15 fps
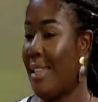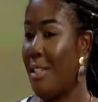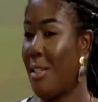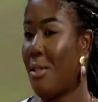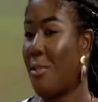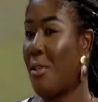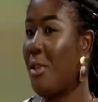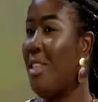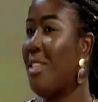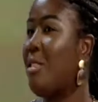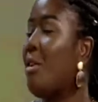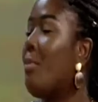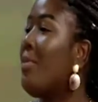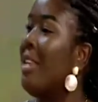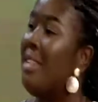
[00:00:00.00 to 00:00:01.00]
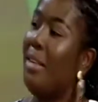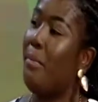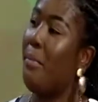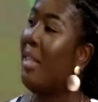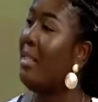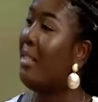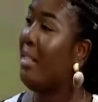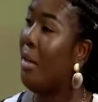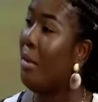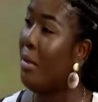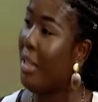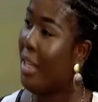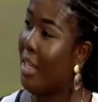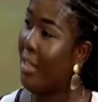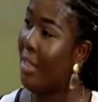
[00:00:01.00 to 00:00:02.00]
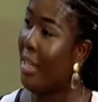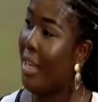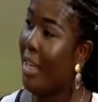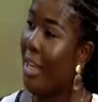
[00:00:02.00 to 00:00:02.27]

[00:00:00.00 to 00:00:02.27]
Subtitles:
I just feel it's a personal thing.